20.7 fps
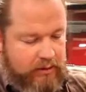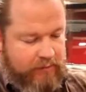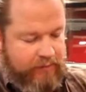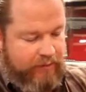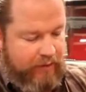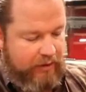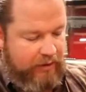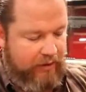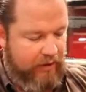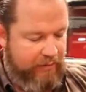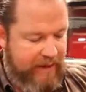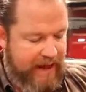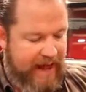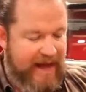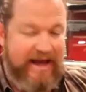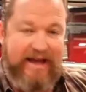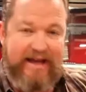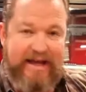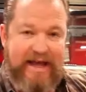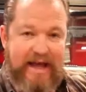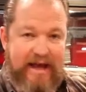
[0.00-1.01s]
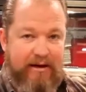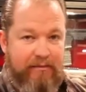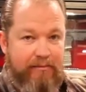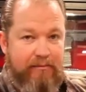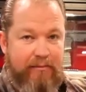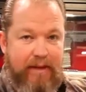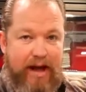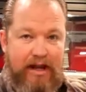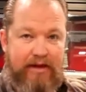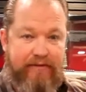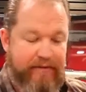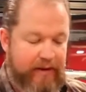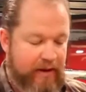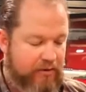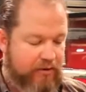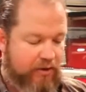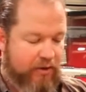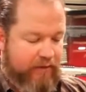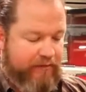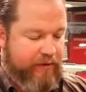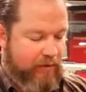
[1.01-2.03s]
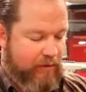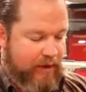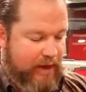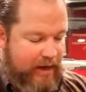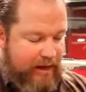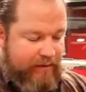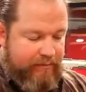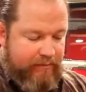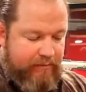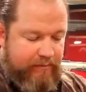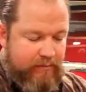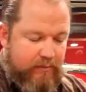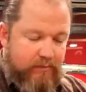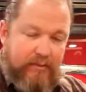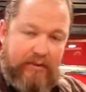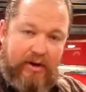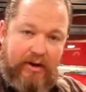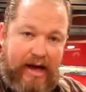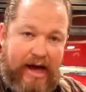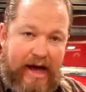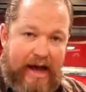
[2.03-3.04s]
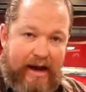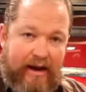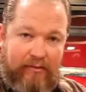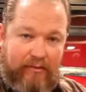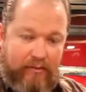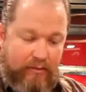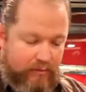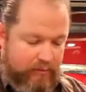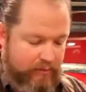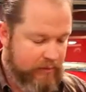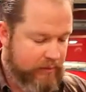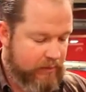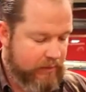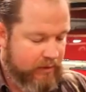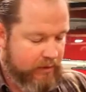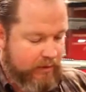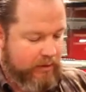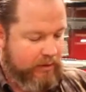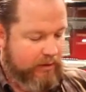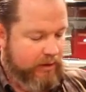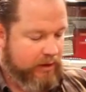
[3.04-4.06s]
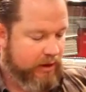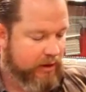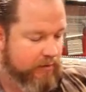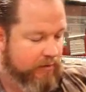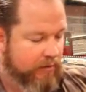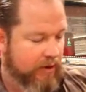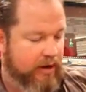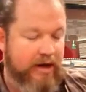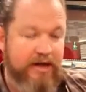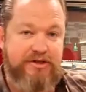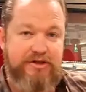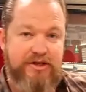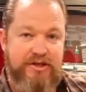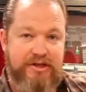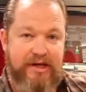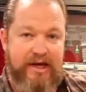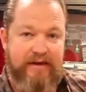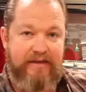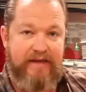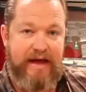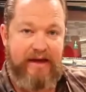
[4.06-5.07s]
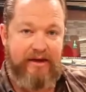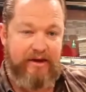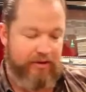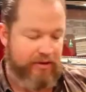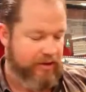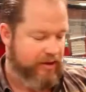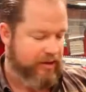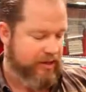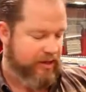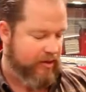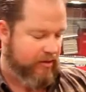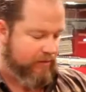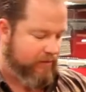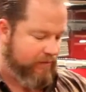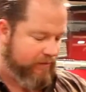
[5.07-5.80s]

Front of the bag, again, Molly Velcro if you want it, you got it. You run it in just like that, you're good to go.